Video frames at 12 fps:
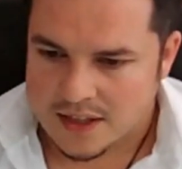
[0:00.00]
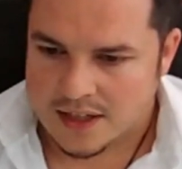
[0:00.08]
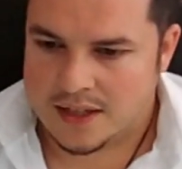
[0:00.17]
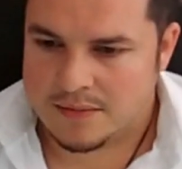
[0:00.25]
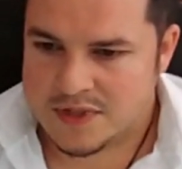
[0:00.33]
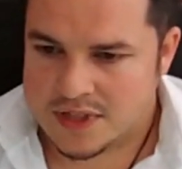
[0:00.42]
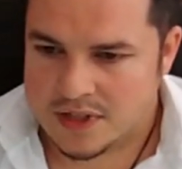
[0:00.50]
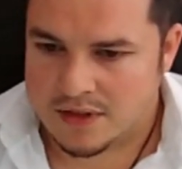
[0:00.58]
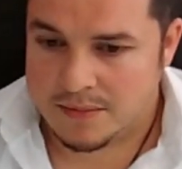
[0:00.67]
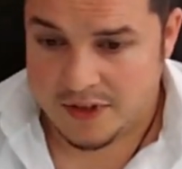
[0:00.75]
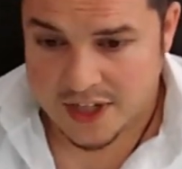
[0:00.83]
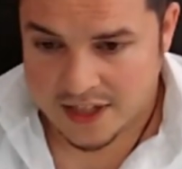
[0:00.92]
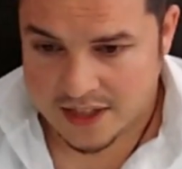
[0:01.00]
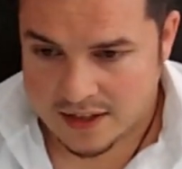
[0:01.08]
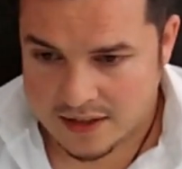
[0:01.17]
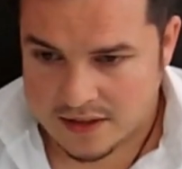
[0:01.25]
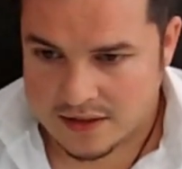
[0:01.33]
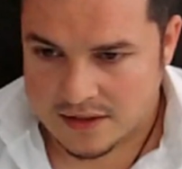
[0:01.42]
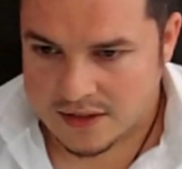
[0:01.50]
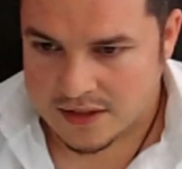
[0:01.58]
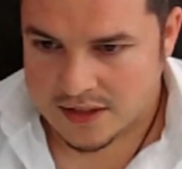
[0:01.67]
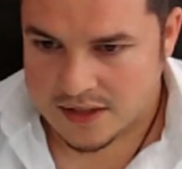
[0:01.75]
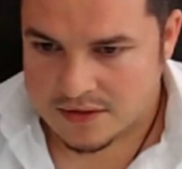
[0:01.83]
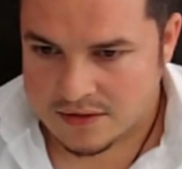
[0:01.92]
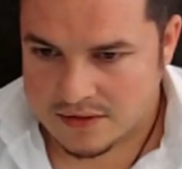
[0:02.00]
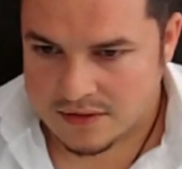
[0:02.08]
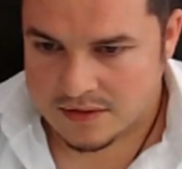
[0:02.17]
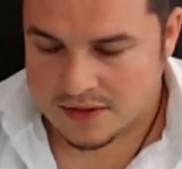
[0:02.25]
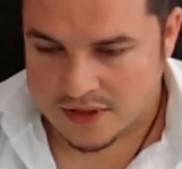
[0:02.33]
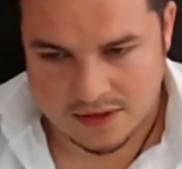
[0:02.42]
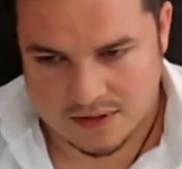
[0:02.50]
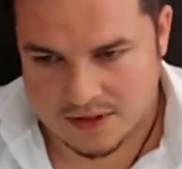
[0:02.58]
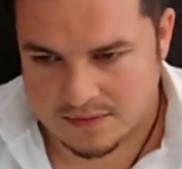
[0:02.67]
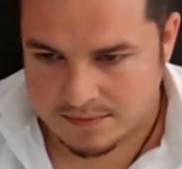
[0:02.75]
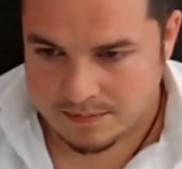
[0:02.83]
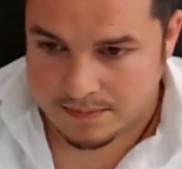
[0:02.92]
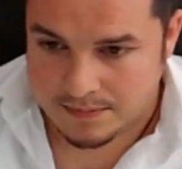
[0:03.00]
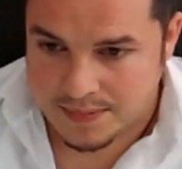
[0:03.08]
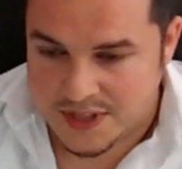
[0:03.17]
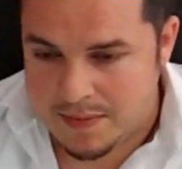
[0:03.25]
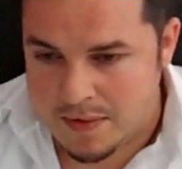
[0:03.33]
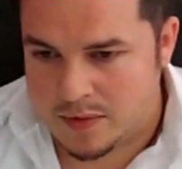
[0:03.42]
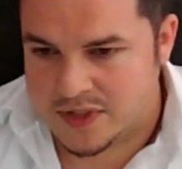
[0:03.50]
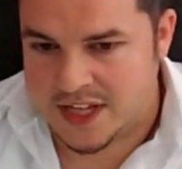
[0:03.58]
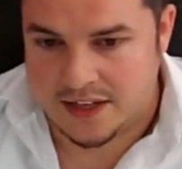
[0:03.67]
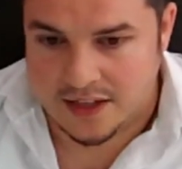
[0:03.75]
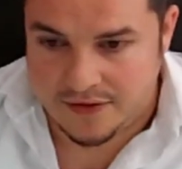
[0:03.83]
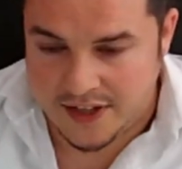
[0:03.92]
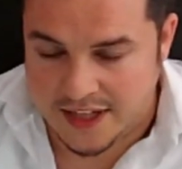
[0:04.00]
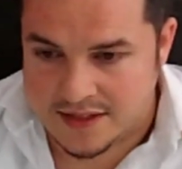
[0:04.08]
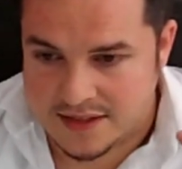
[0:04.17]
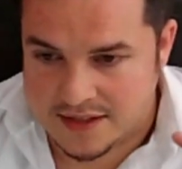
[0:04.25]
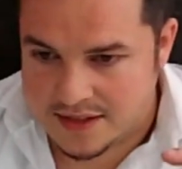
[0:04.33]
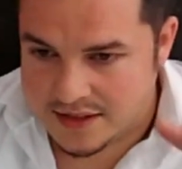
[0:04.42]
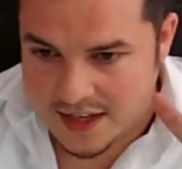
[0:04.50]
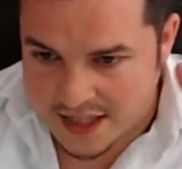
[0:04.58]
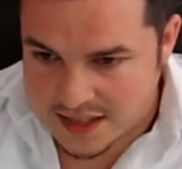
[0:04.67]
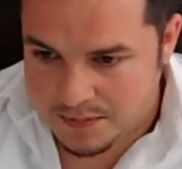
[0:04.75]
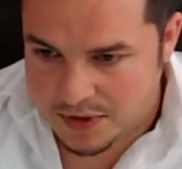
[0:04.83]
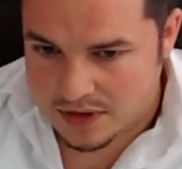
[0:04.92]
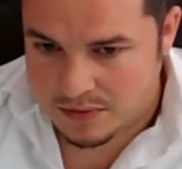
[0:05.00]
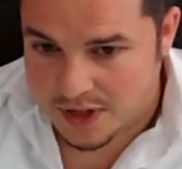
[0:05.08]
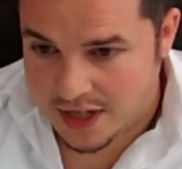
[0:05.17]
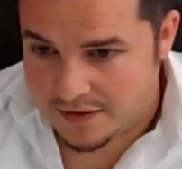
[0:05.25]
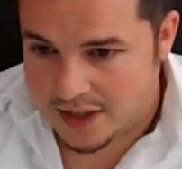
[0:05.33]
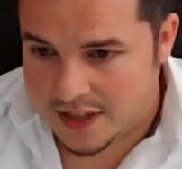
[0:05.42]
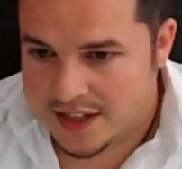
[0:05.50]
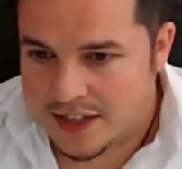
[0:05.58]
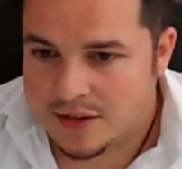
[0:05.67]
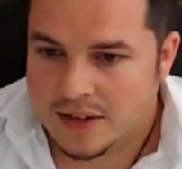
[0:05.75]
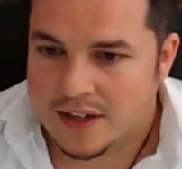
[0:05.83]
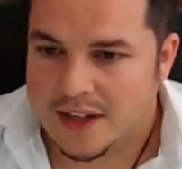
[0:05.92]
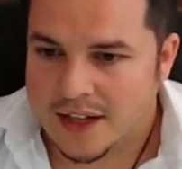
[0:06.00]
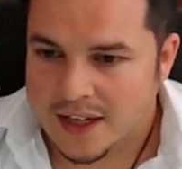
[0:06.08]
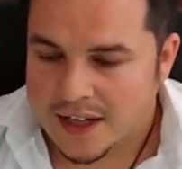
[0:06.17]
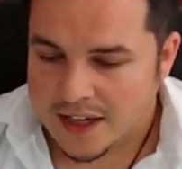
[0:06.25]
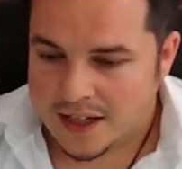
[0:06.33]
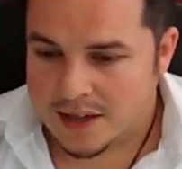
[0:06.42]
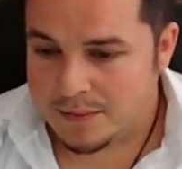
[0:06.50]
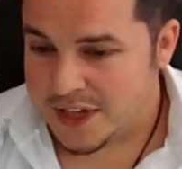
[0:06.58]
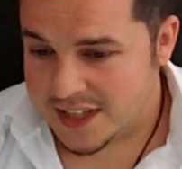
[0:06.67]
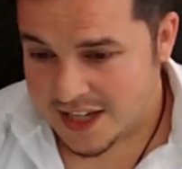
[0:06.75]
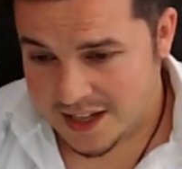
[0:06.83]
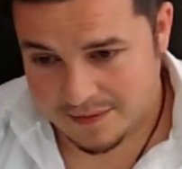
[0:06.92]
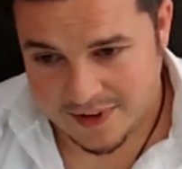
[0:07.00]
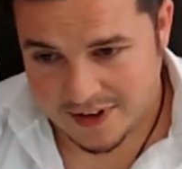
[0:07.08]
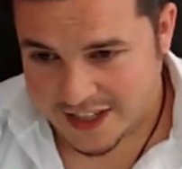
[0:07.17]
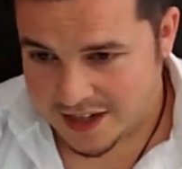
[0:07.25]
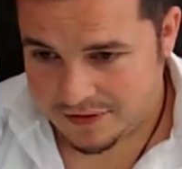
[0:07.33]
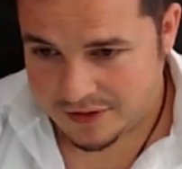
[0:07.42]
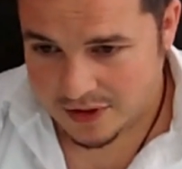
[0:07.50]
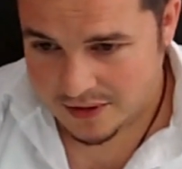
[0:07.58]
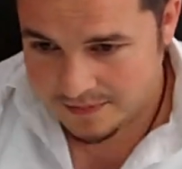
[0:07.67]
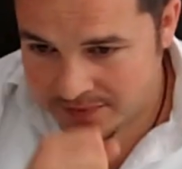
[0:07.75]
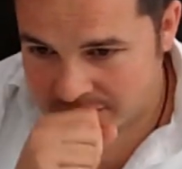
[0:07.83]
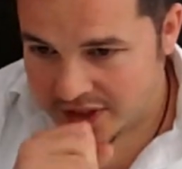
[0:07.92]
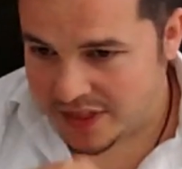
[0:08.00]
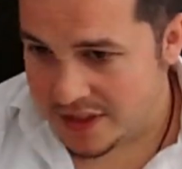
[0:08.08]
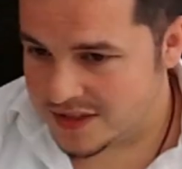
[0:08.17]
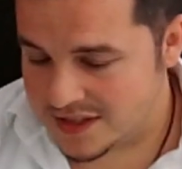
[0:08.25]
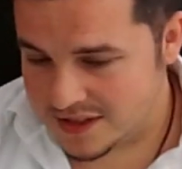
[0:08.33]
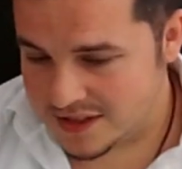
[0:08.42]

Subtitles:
So I'm really into. Some people would say an FX expert or whatever. You know, but I'm very careful with those